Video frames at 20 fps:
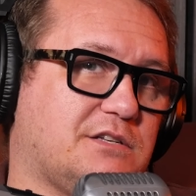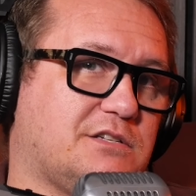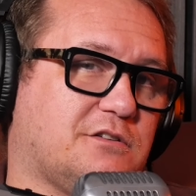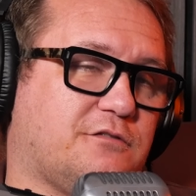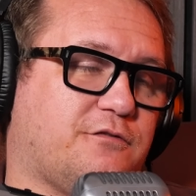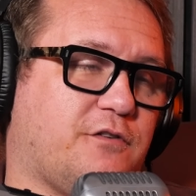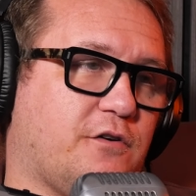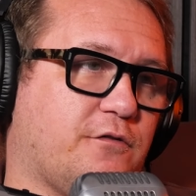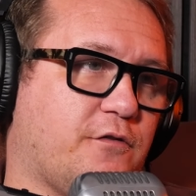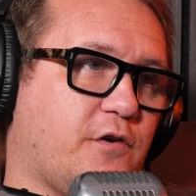it
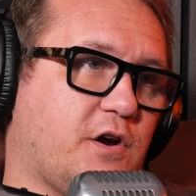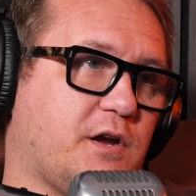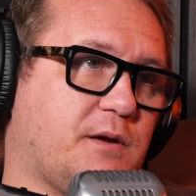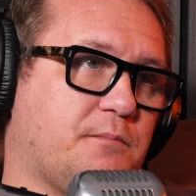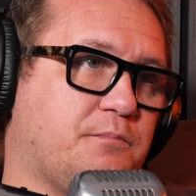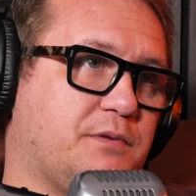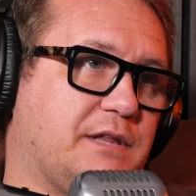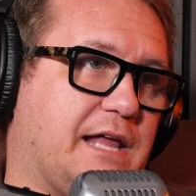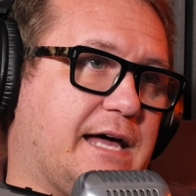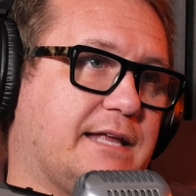just felt very
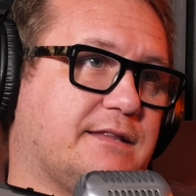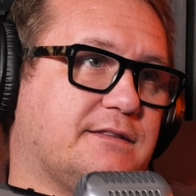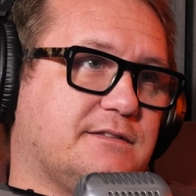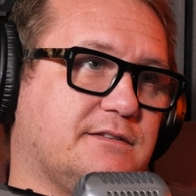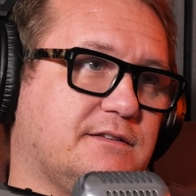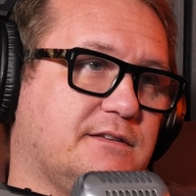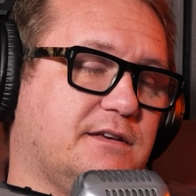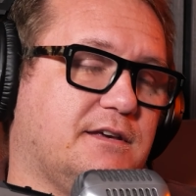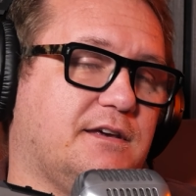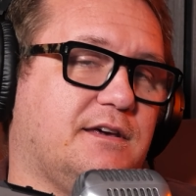
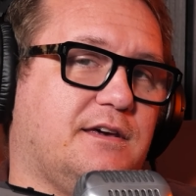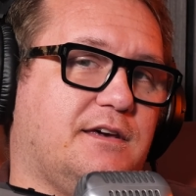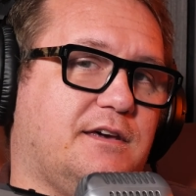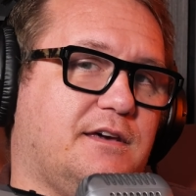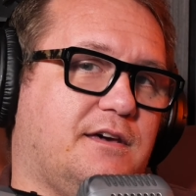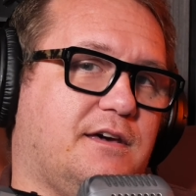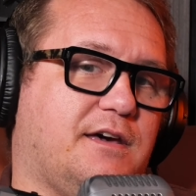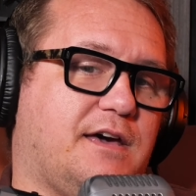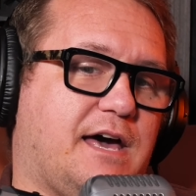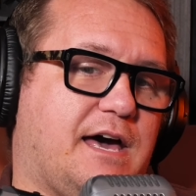bland.
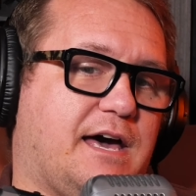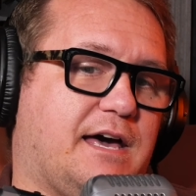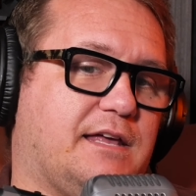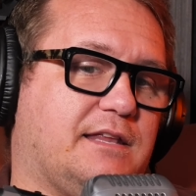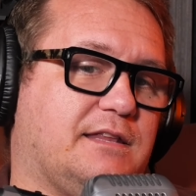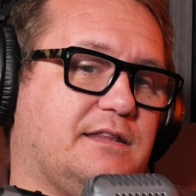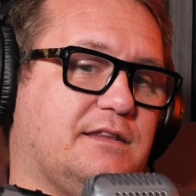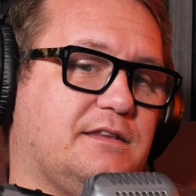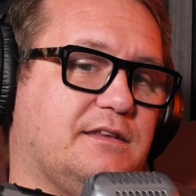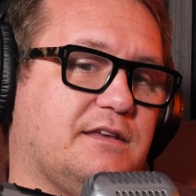
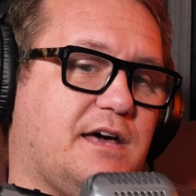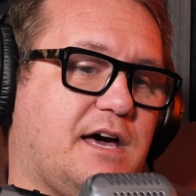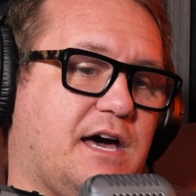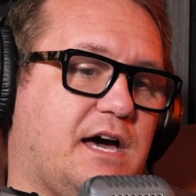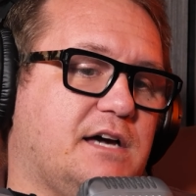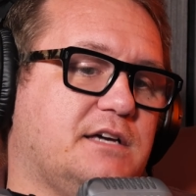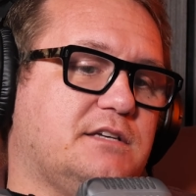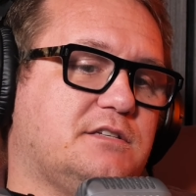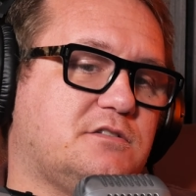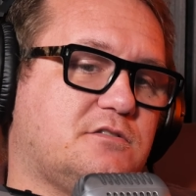And
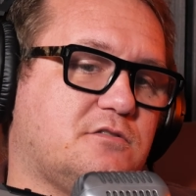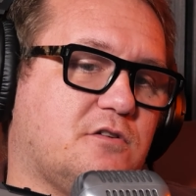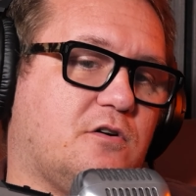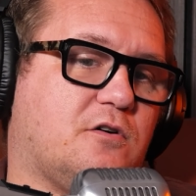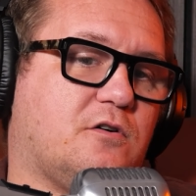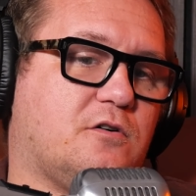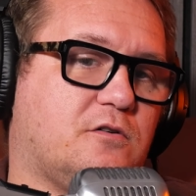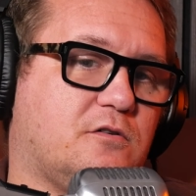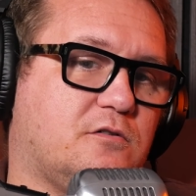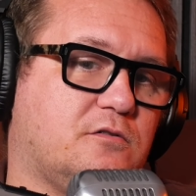I
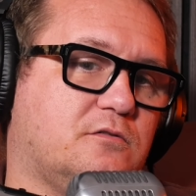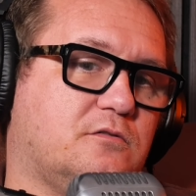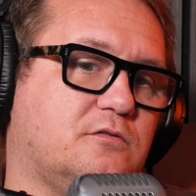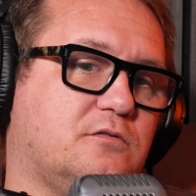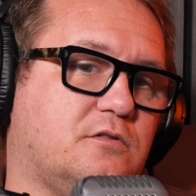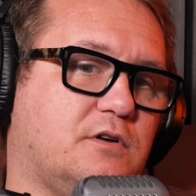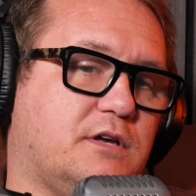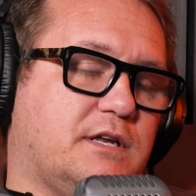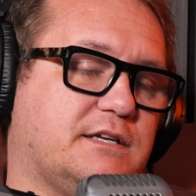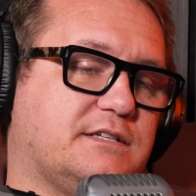saw
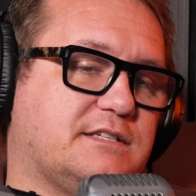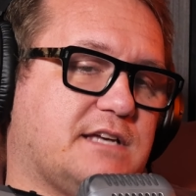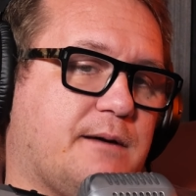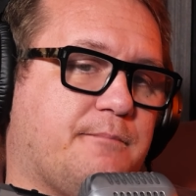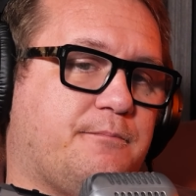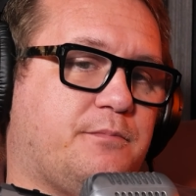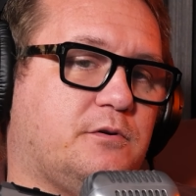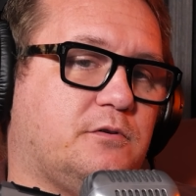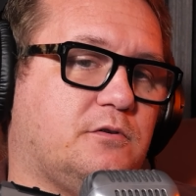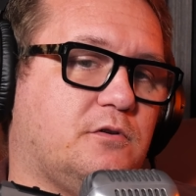an
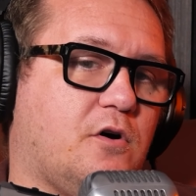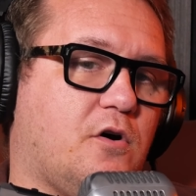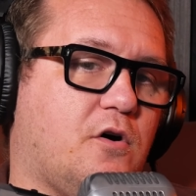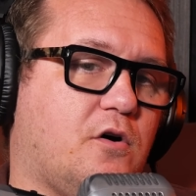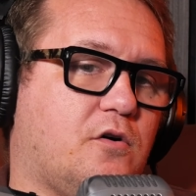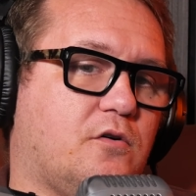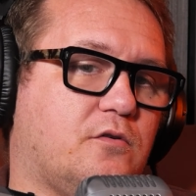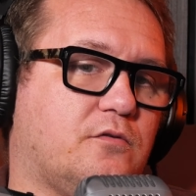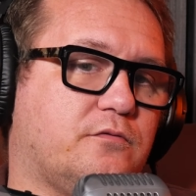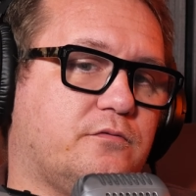example
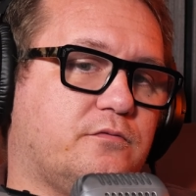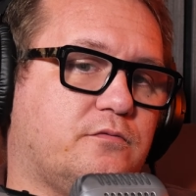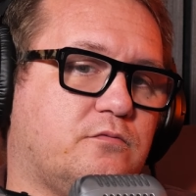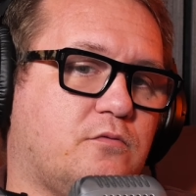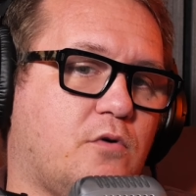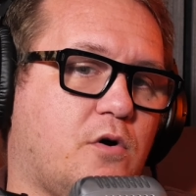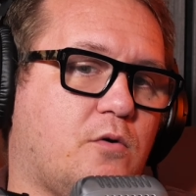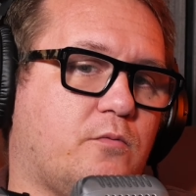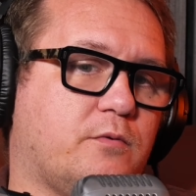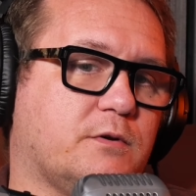of
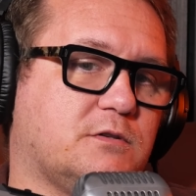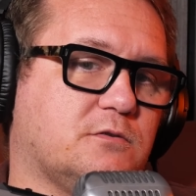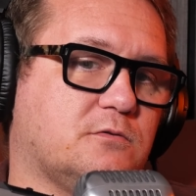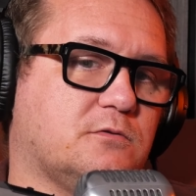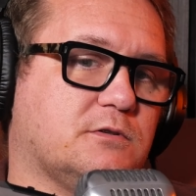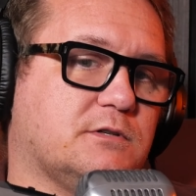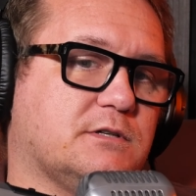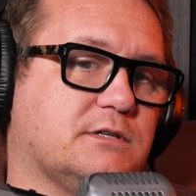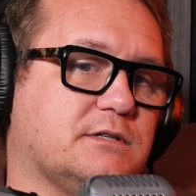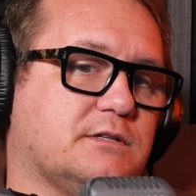what
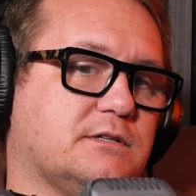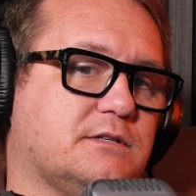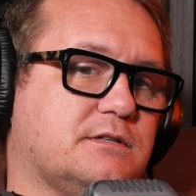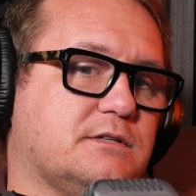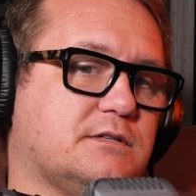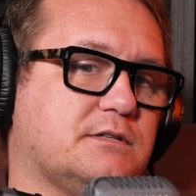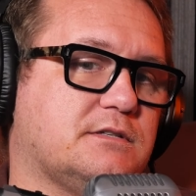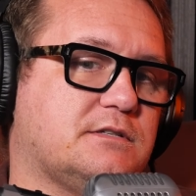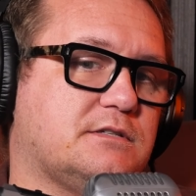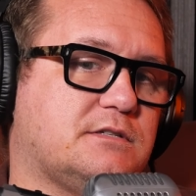Wedola
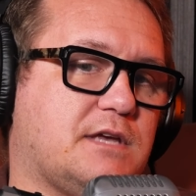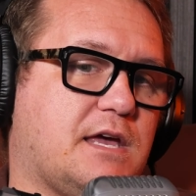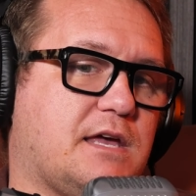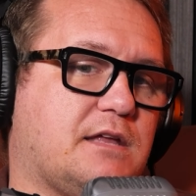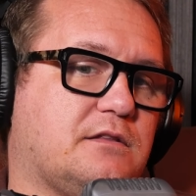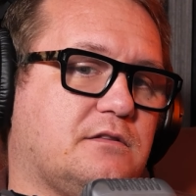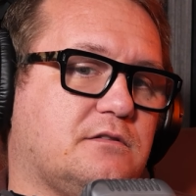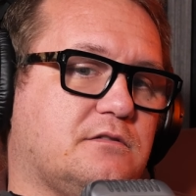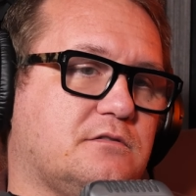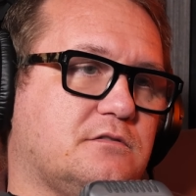
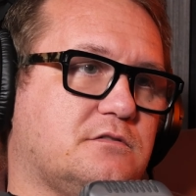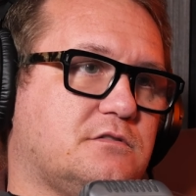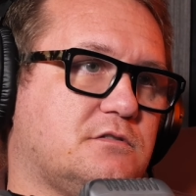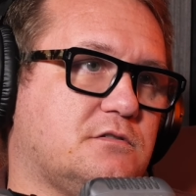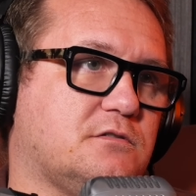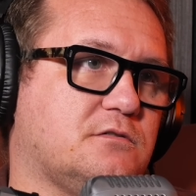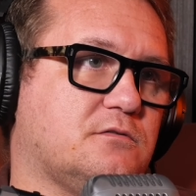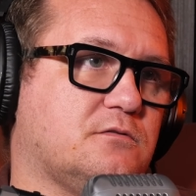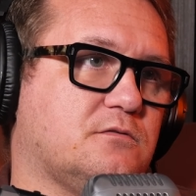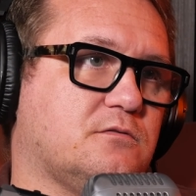sent
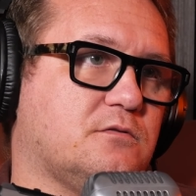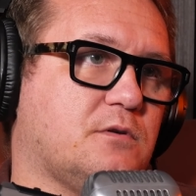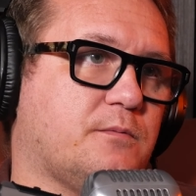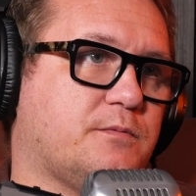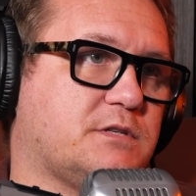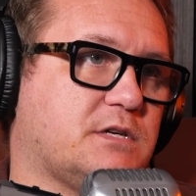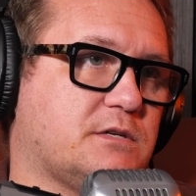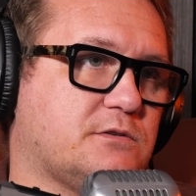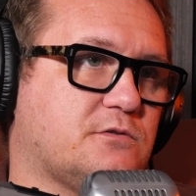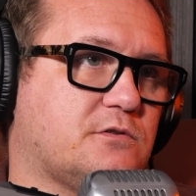to a
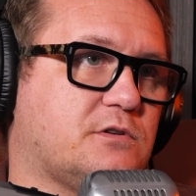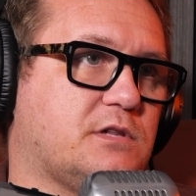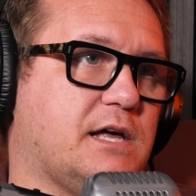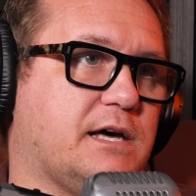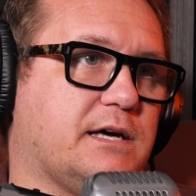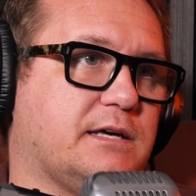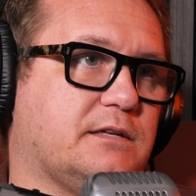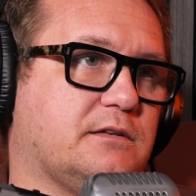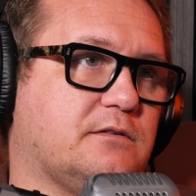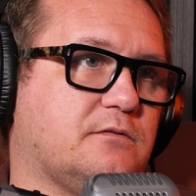potential
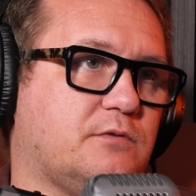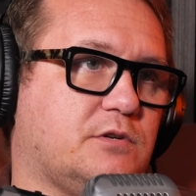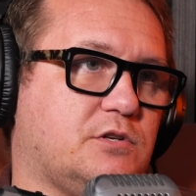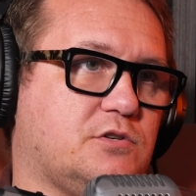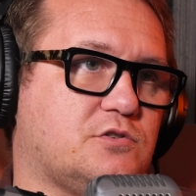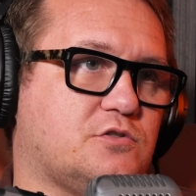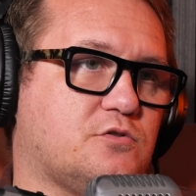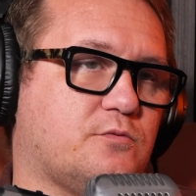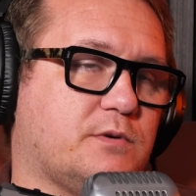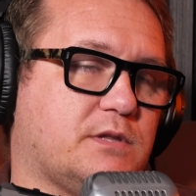client when
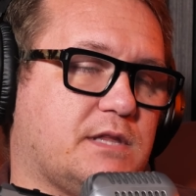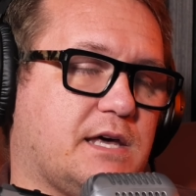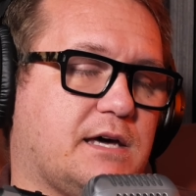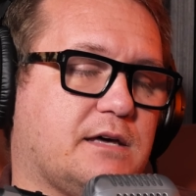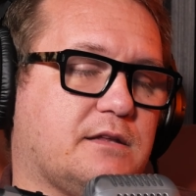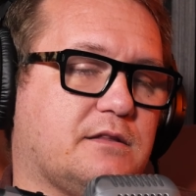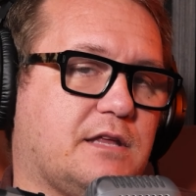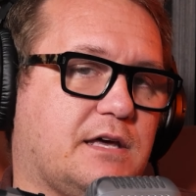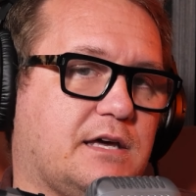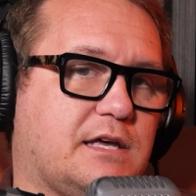you showed me
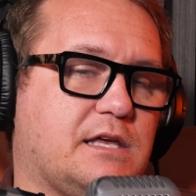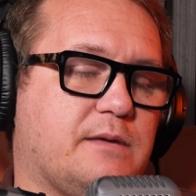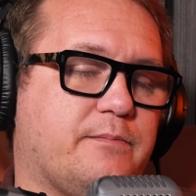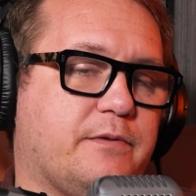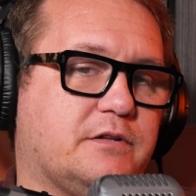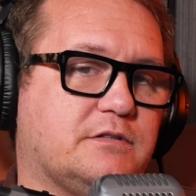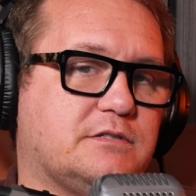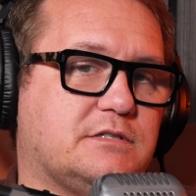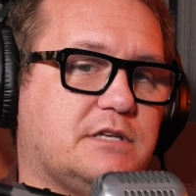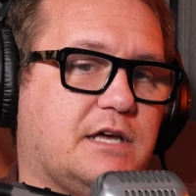that
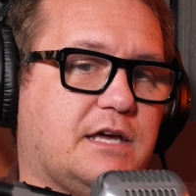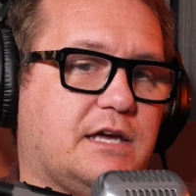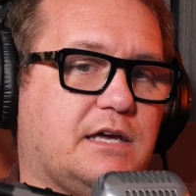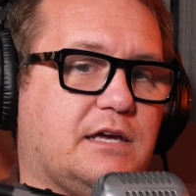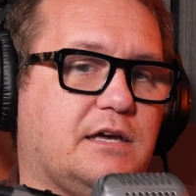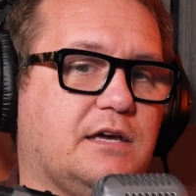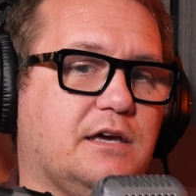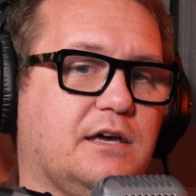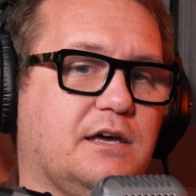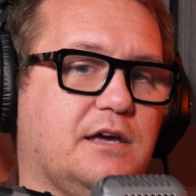email
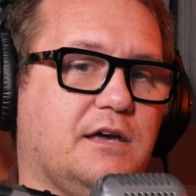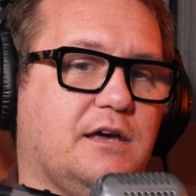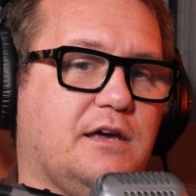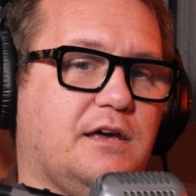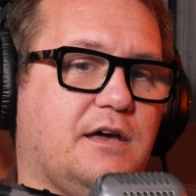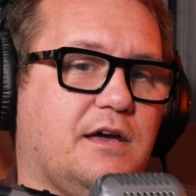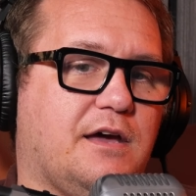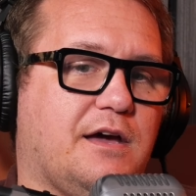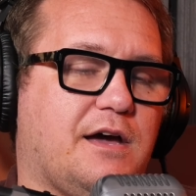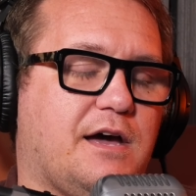today,
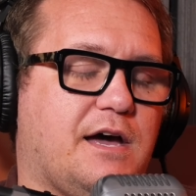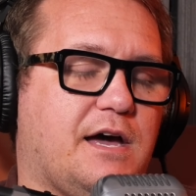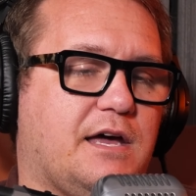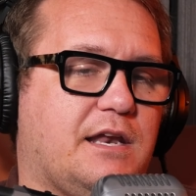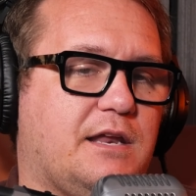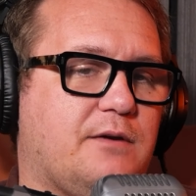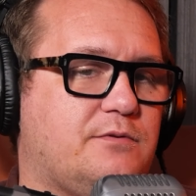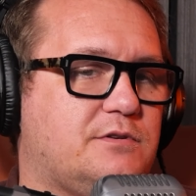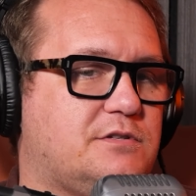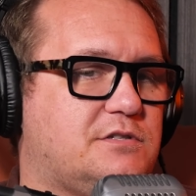
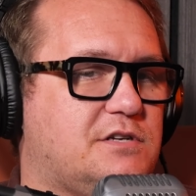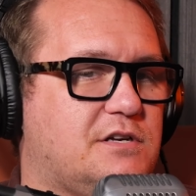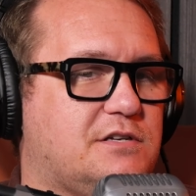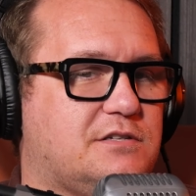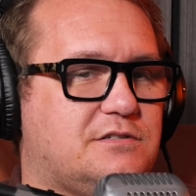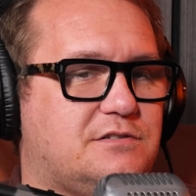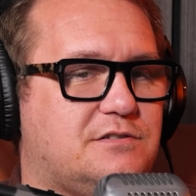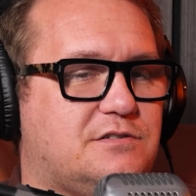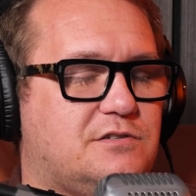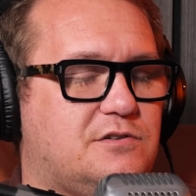and it was
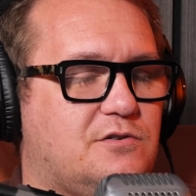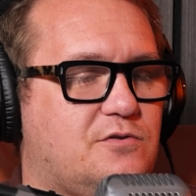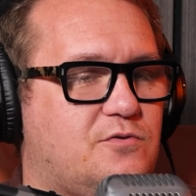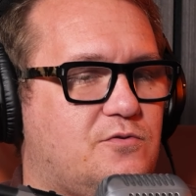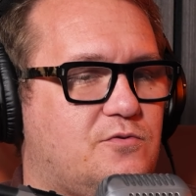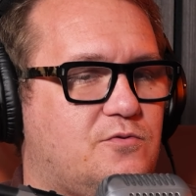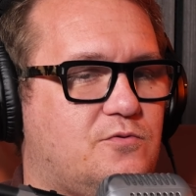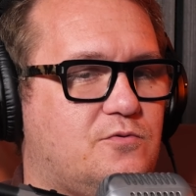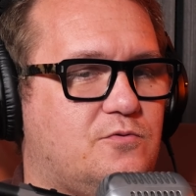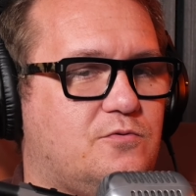just
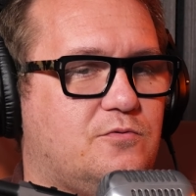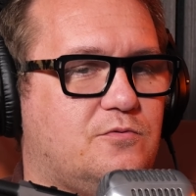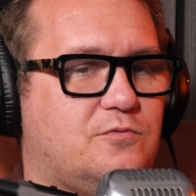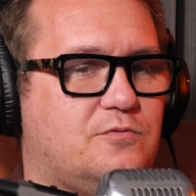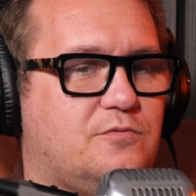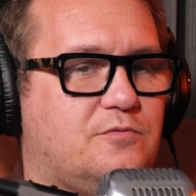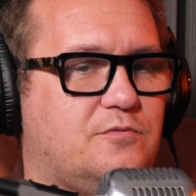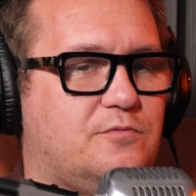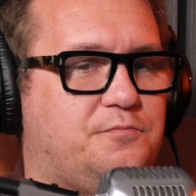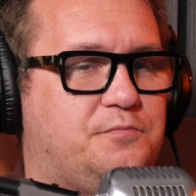so
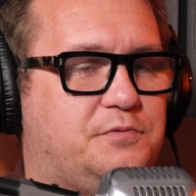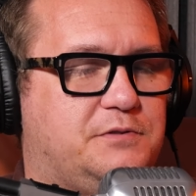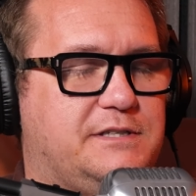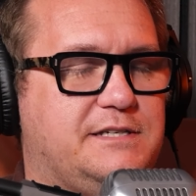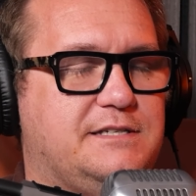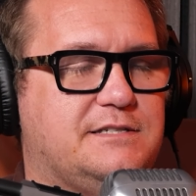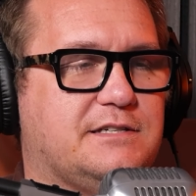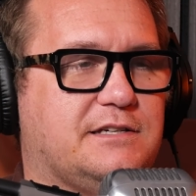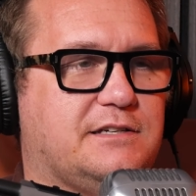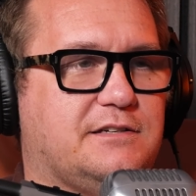
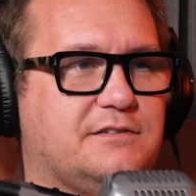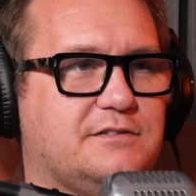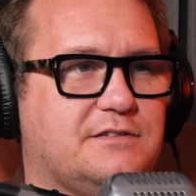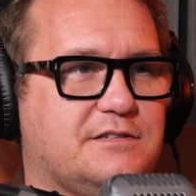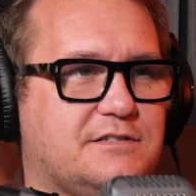pleasing